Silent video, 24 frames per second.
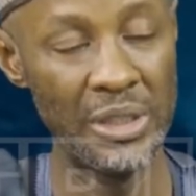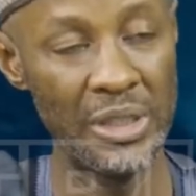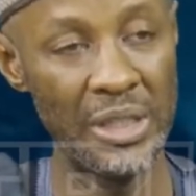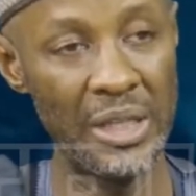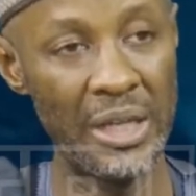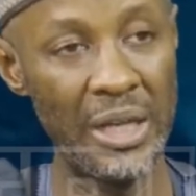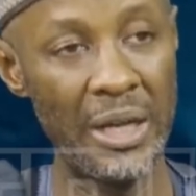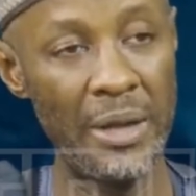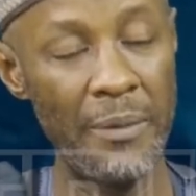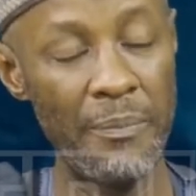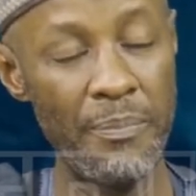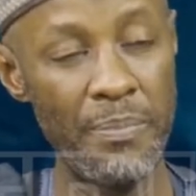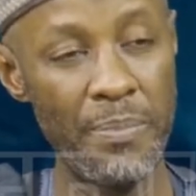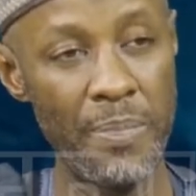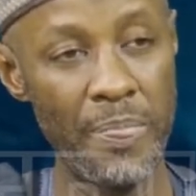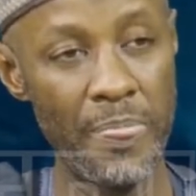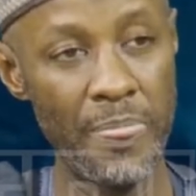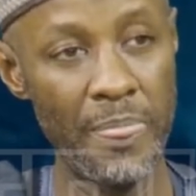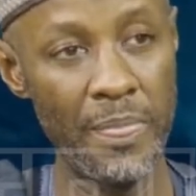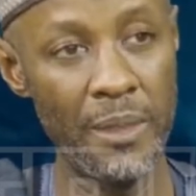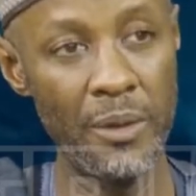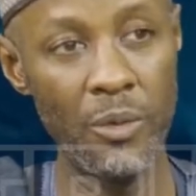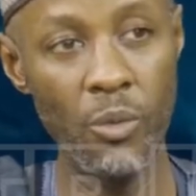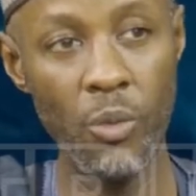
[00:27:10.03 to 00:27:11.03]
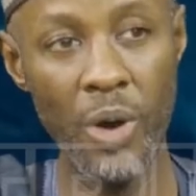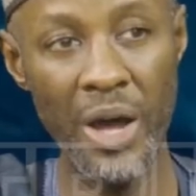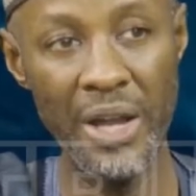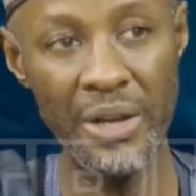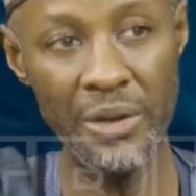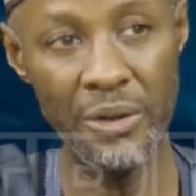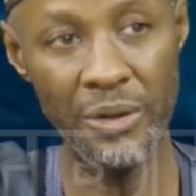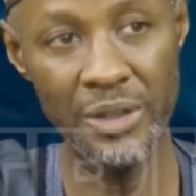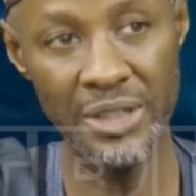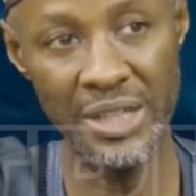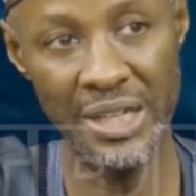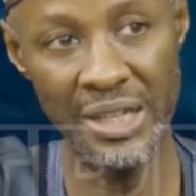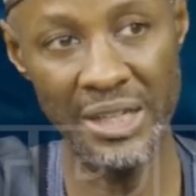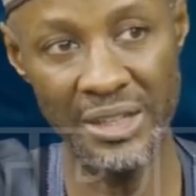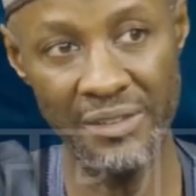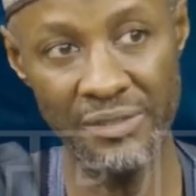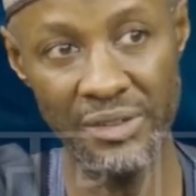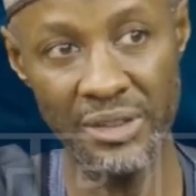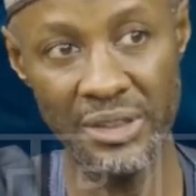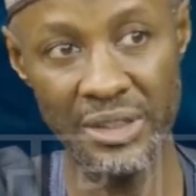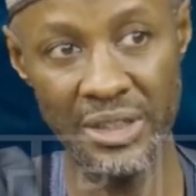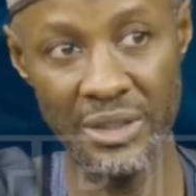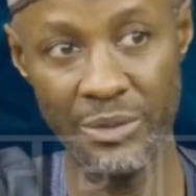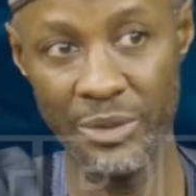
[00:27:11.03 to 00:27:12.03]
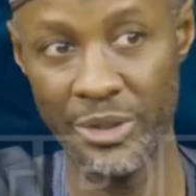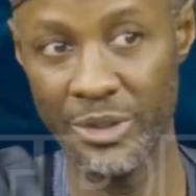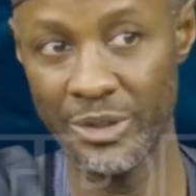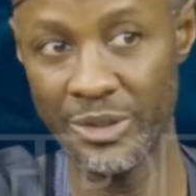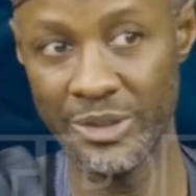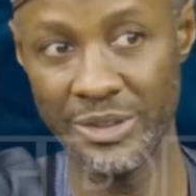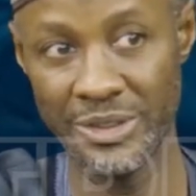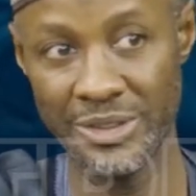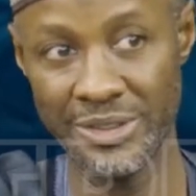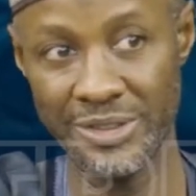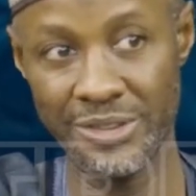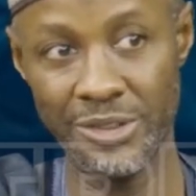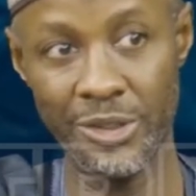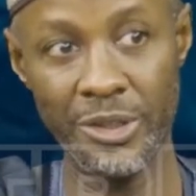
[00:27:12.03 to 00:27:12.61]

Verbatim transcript: Um, one other level that we don't mm.